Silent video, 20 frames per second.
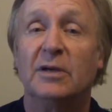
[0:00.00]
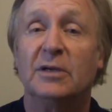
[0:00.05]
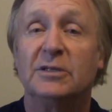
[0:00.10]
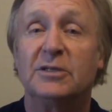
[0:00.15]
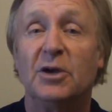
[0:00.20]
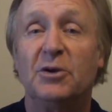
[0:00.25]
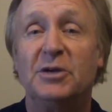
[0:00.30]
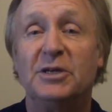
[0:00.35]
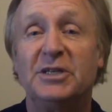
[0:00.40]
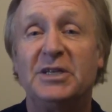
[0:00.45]

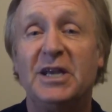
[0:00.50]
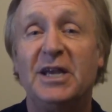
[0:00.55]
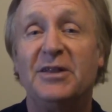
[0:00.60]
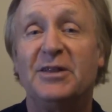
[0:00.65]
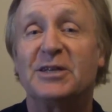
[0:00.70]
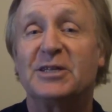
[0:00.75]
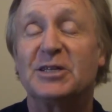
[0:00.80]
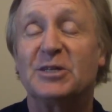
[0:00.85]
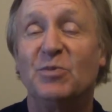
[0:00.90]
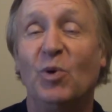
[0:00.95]
So you see,
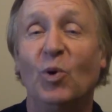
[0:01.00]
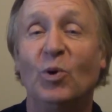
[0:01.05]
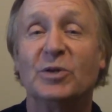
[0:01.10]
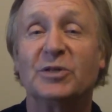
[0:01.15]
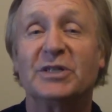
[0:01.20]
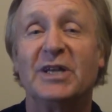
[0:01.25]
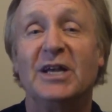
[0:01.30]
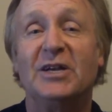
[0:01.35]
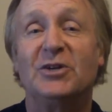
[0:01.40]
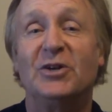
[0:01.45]
this small
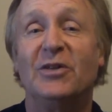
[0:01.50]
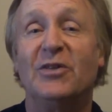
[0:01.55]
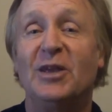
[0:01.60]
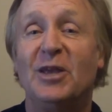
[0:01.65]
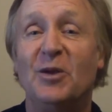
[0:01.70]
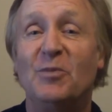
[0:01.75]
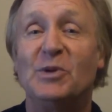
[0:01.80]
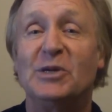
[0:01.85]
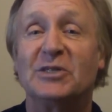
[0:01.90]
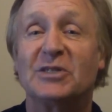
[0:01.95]
center in the
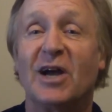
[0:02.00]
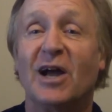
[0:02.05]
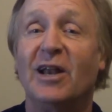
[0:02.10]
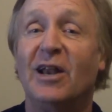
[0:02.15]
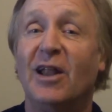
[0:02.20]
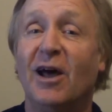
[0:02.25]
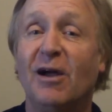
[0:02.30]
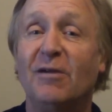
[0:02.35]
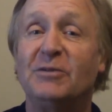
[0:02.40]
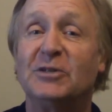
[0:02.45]
human
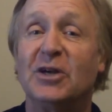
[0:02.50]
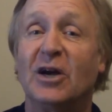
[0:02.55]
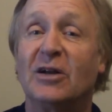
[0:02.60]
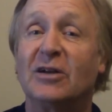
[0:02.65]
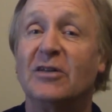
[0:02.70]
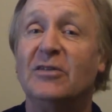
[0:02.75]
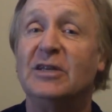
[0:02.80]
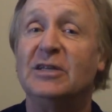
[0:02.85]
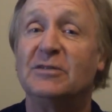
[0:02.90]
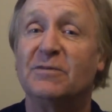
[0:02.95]
design life
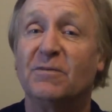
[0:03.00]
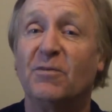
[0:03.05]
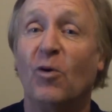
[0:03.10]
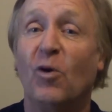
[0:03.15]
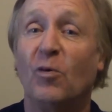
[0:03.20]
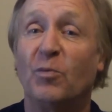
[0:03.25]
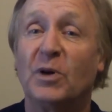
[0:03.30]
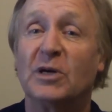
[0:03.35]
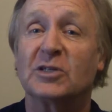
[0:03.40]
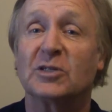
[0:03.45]
chart and these
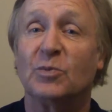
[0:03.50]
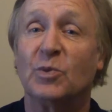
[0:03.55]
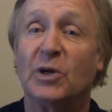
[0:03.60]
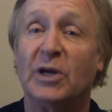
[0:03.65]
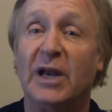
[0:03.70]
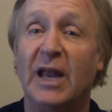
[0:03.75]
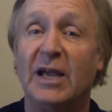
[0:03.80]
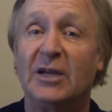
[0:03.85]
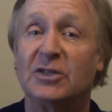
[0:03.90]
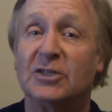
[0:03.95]
four possible
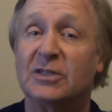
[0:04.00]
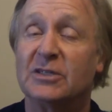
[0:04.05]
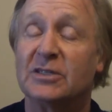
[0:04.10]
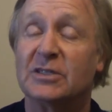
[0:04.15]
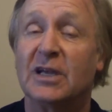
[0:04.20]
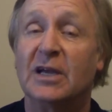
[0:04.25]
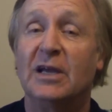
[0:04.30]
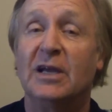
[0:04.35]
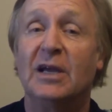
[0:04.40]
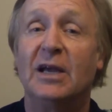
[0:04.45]

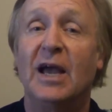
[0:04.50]
connections